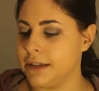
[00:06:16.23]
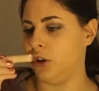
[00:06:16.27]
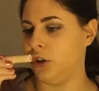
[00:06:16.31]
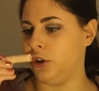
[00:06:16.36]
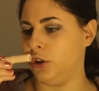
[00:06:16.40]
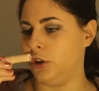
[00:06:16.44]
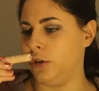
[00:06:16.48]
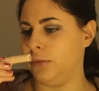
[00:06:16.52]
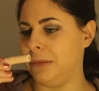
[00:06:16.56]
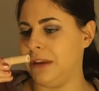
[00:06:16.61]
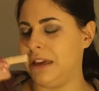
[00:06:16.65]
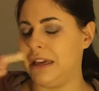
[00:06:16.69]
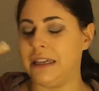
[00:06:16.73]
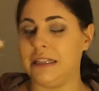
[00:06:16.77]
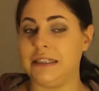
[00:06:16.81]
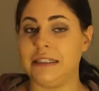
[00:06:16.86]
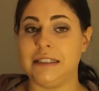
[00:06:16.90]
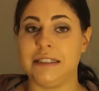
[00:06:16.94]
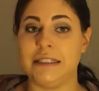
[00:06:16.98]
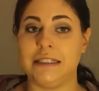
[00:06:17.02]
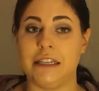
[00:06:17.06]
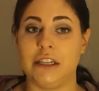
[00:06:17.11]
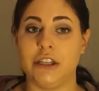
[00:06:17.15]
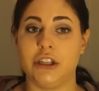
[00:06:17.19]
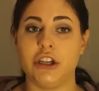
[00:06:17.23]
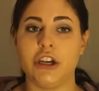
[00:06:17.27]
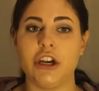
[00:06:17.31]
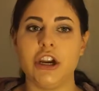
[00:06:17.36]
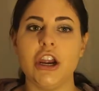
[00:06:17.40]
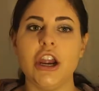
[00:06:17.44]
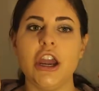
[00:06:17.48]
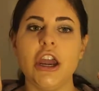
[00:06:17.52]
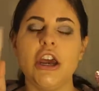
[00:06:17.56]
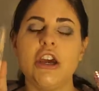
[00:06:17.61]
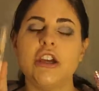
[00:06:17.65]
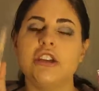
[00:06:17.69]
Lumi
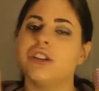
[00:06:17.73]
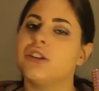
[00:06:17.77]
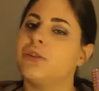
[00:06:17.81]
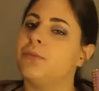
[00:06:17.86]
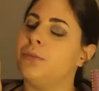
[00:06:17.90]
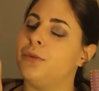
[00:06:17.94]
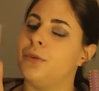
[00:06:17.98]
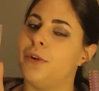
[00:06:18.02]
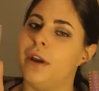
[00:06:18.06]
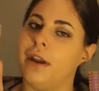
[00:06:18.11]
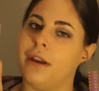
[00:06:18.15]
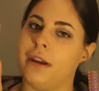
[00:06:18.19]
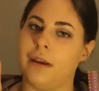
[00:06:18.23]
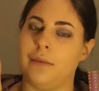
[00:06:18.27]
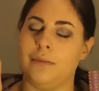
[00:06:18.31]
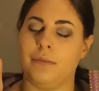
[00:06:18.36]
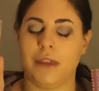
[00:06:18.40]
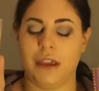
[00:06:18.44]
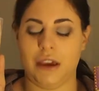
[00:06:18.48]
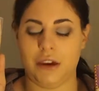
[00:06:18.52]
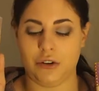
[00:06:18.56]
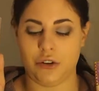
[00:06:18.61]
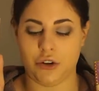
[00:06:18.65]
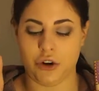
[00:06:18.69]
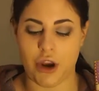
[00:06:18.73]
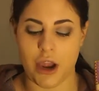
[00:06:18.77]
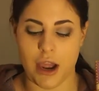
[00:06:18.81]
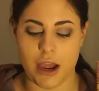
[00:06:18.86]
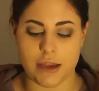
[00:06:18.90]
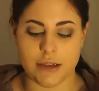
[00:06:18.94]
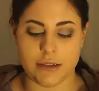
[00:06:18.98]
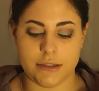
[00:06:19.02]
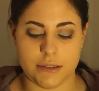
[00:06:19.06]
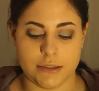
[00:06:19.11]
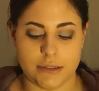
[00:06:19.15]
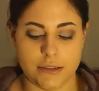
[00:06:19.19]
concealer to brighten up the under
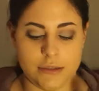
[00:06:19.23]
eyes.